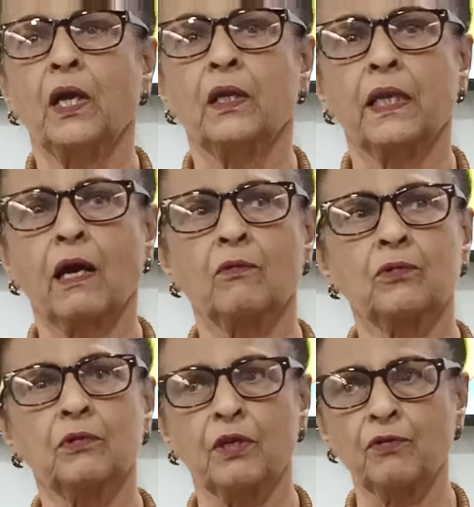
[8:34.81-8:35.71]
Now to
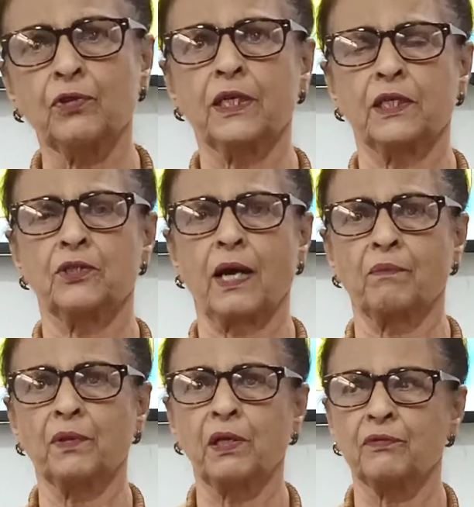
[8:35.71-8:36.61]
give you the
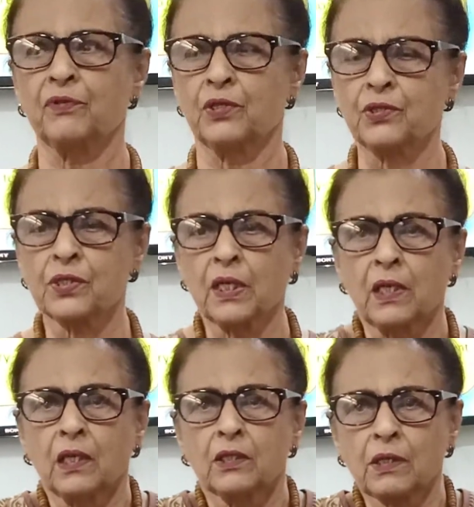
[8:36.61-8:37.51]
example of this,
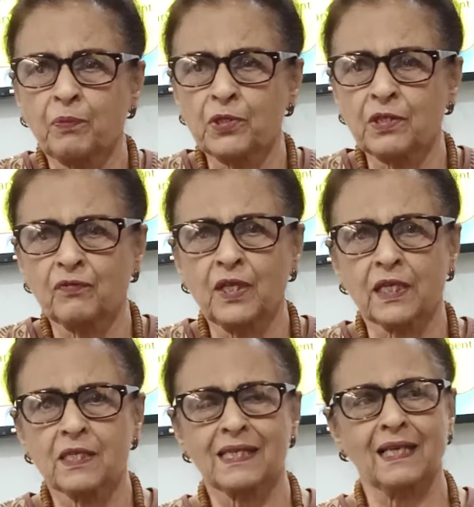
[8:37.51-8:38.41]
suppose if there
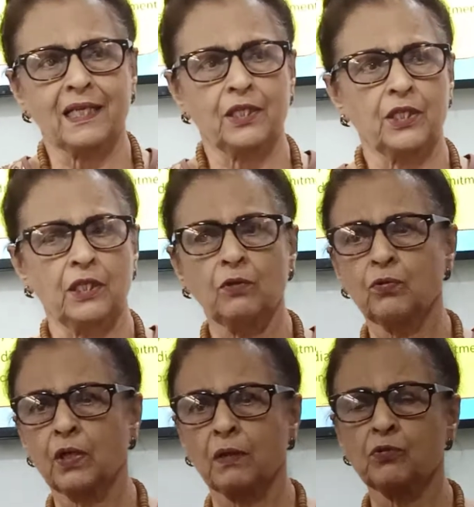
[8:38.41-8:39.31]
is a lady who
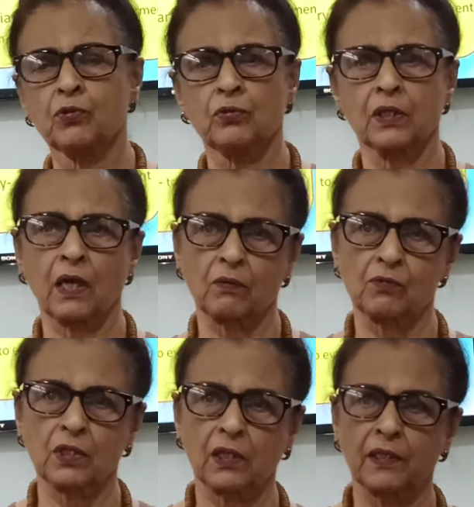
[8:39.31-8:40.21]
comes to the
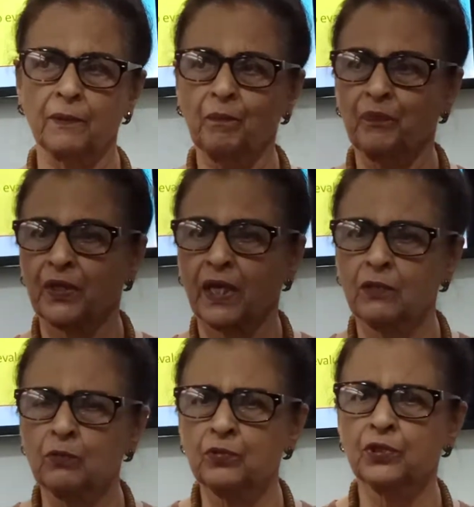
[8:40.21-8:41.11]
counselor
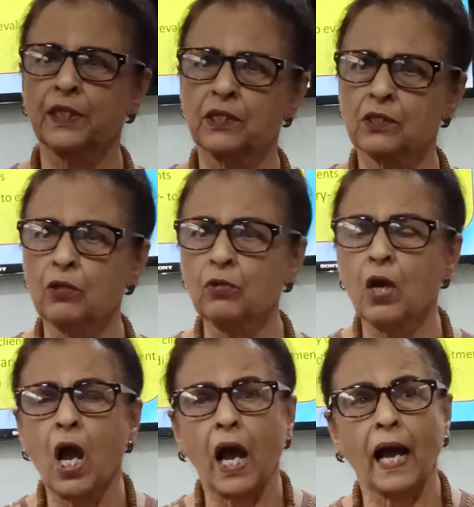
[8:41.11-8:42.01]
and who says, look,
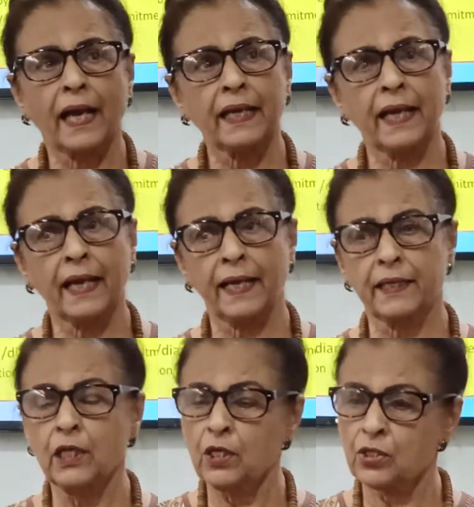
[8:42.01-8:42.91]
I
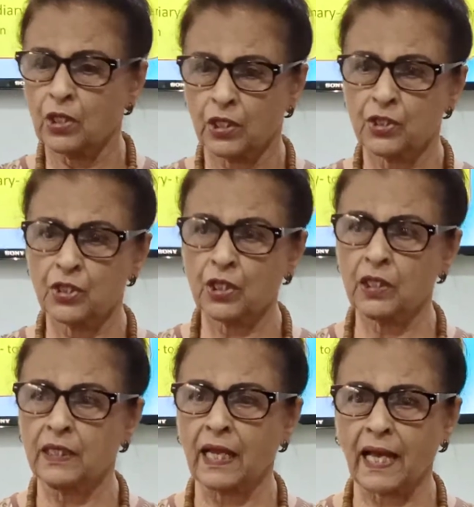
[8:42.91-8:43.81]
had such a
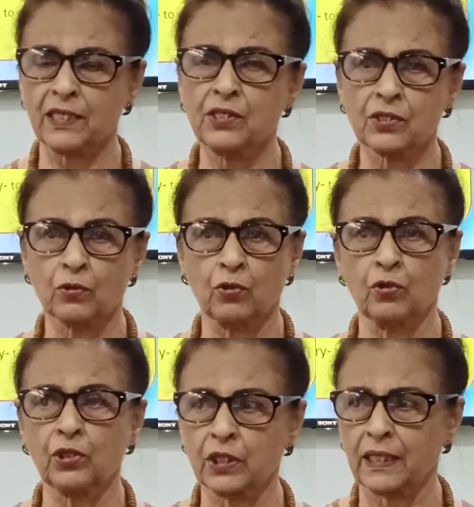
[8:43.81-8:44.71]
nice
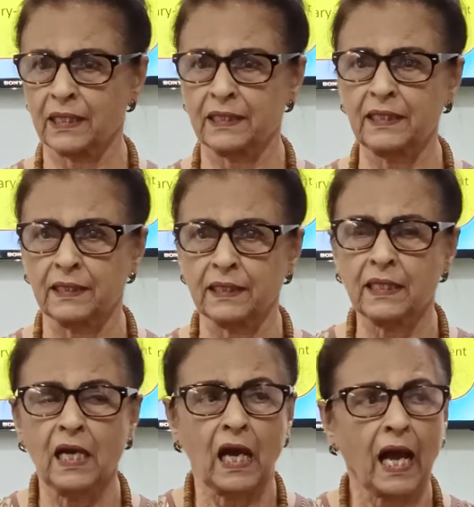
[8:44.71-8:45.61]
good career,
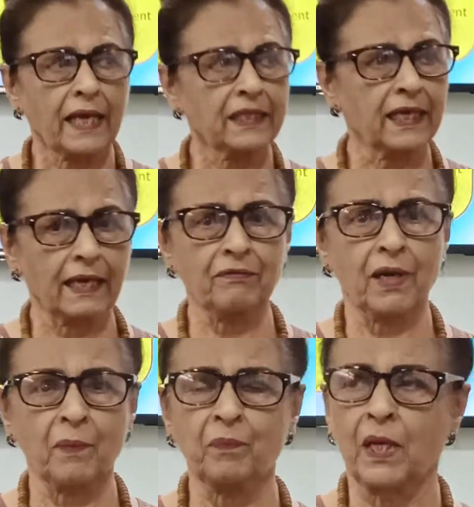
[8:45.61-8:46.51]
I gave
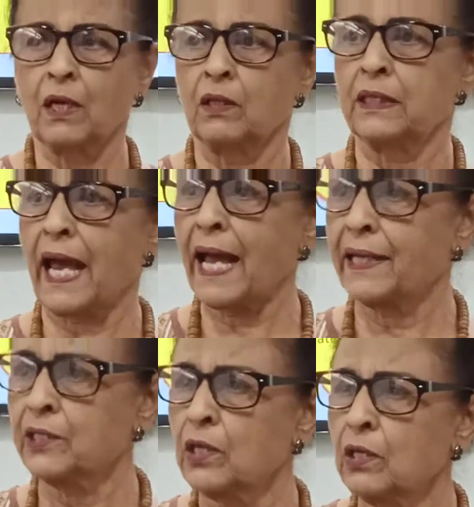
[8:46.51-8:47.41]
up
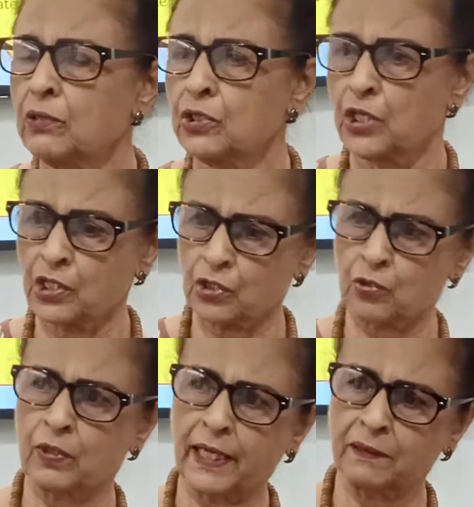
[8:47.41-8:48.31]
that just
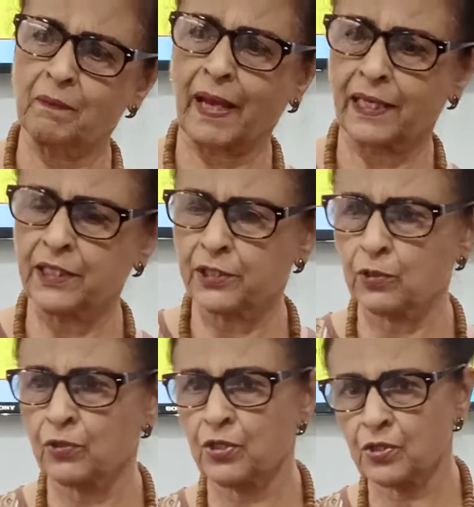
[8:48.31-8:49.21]
to get married
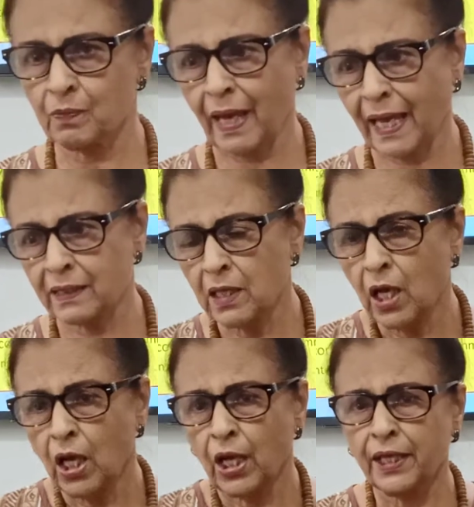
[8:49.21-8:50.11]
to this man,
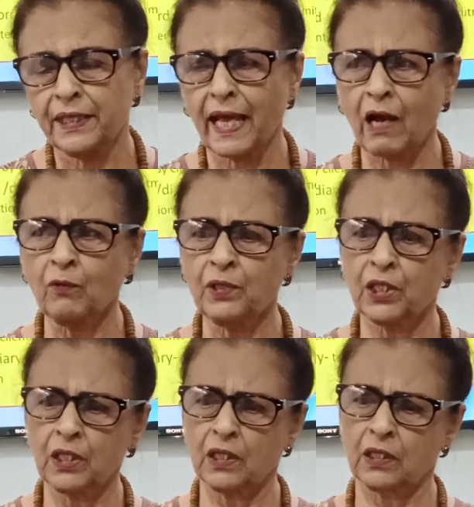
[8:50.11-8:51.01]
and now
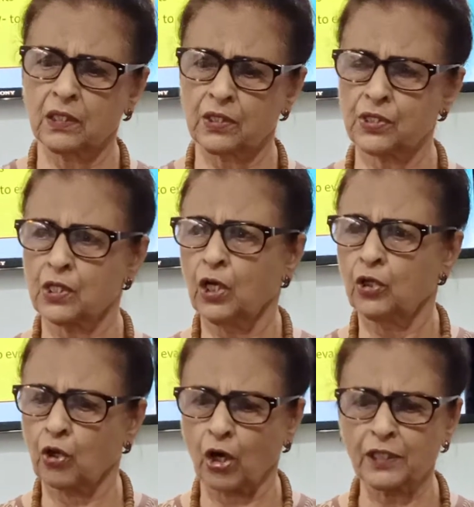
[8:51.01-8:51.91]
he is
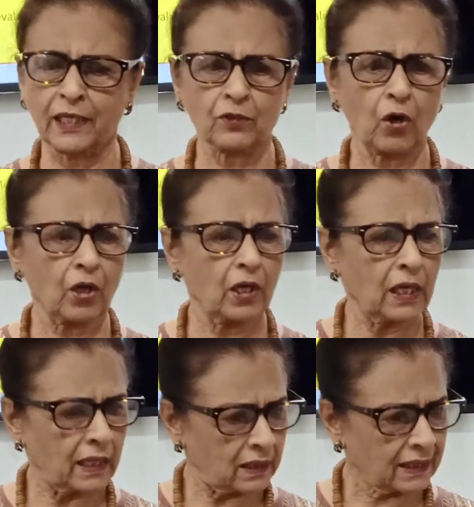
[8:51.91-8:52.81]
not at all
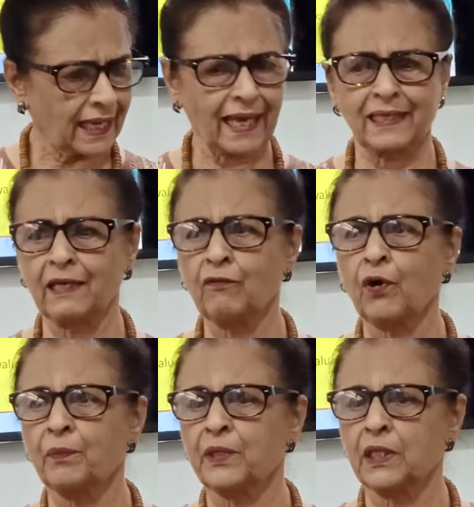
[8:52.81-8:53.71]
caring for
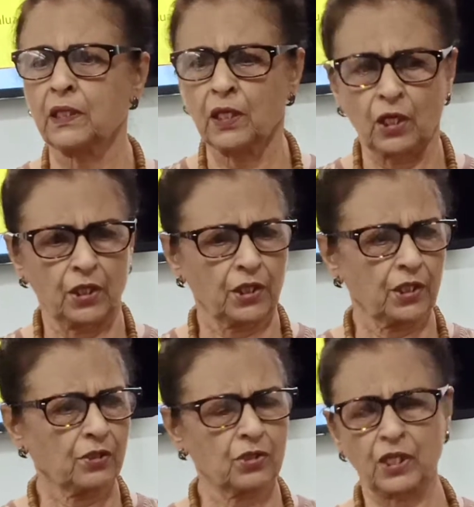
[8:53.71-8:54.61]
me,
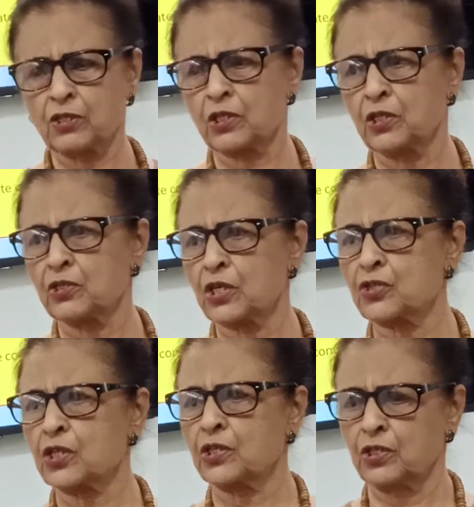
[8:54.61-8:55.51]
he is just
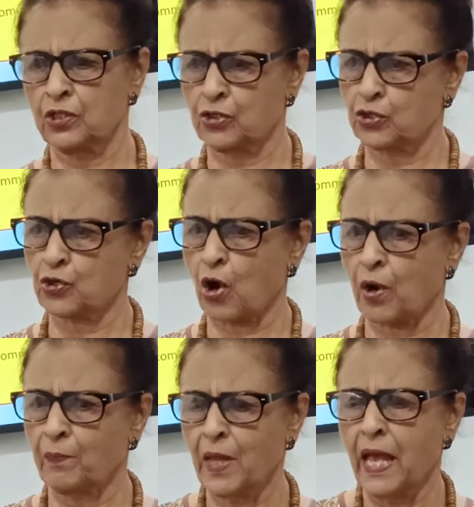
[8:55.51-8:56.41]
interested in his
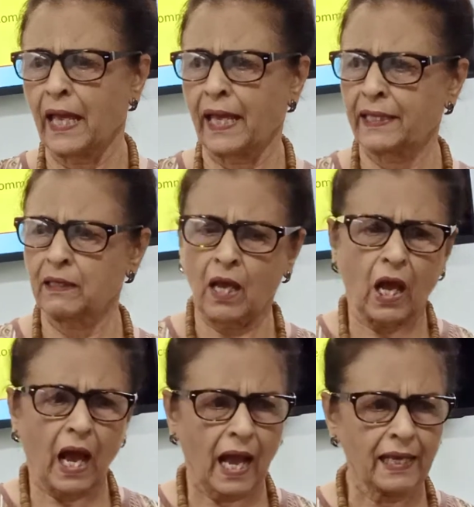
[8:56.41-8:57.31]
job, and
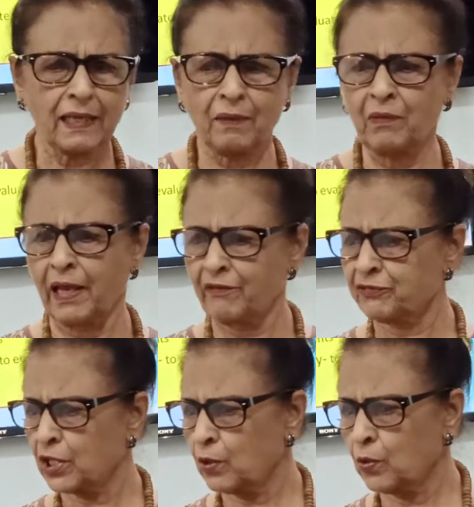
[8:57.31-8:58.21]
I am left
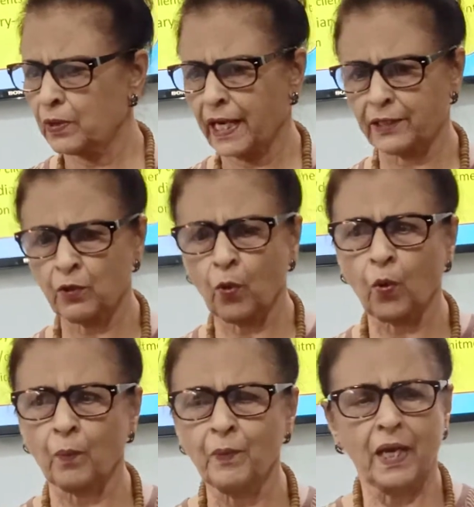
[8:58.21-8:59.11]
alone at
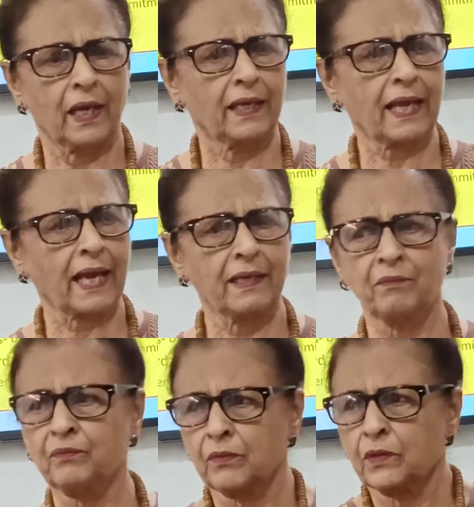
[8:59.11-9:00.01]
home and
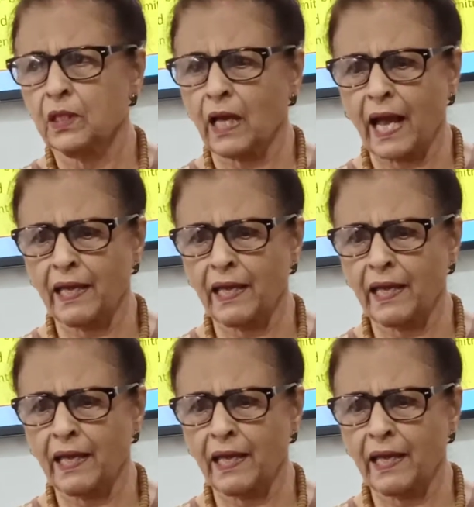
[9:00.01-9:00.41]
I